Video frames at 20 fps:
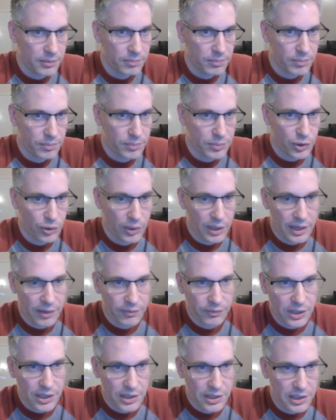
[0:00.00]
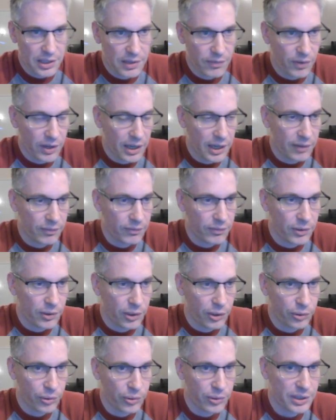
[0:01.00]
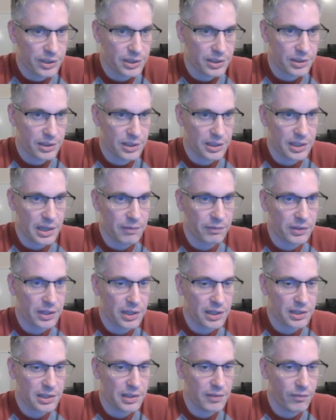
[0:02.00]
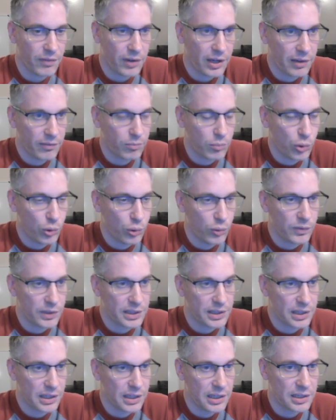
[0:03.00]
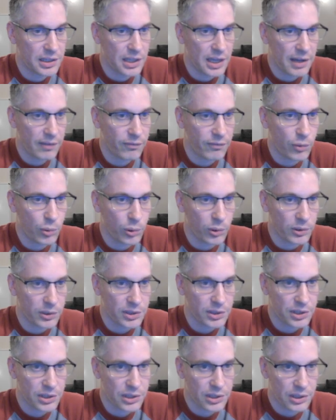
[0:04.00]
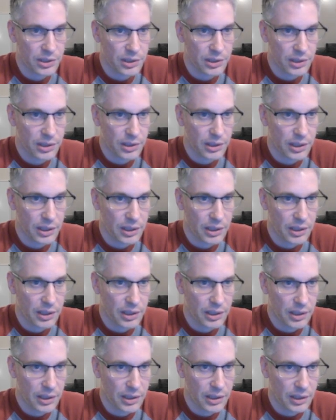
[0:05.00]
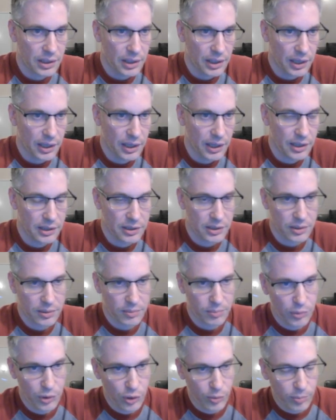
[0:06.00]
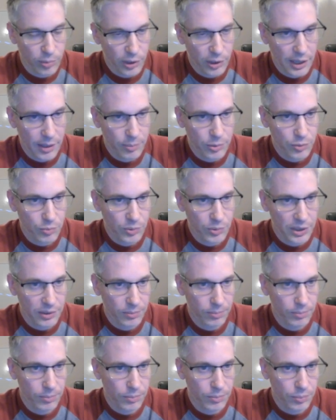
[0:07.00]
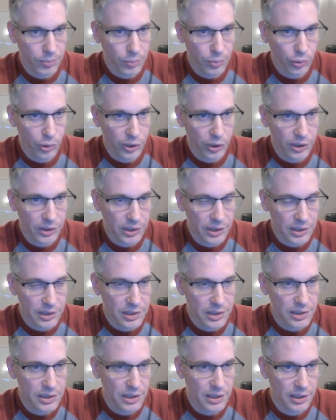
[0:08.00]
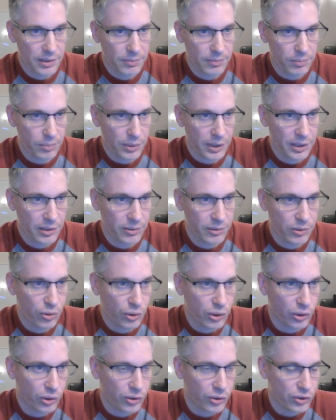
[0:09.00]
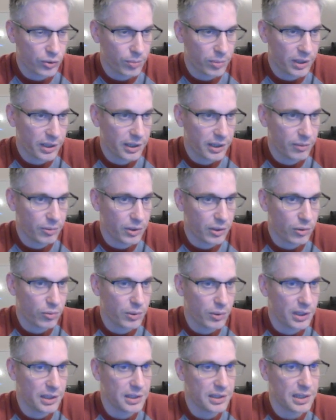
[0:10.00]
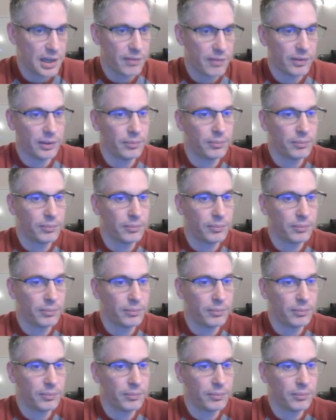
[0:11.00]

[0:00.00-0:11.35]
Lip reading: So f takes e5. Although this f takes e5 move is not forced, and perhaps we can look at this later. You can also play it with queen e7.